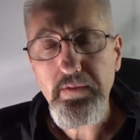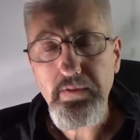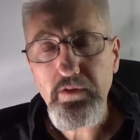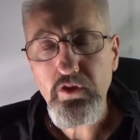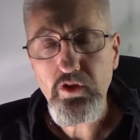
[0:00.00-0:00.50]

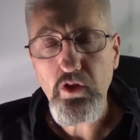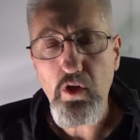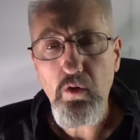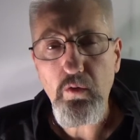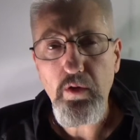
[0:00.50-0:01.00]

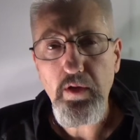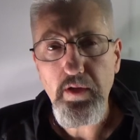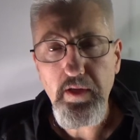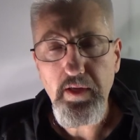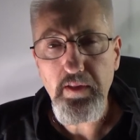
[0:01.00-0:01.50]
So,
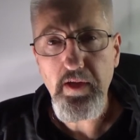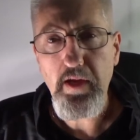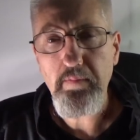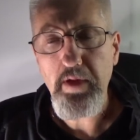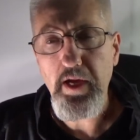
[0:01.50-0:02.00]
in
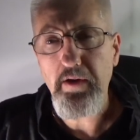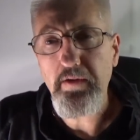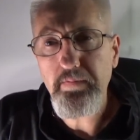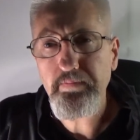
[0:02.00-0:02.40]
that matter,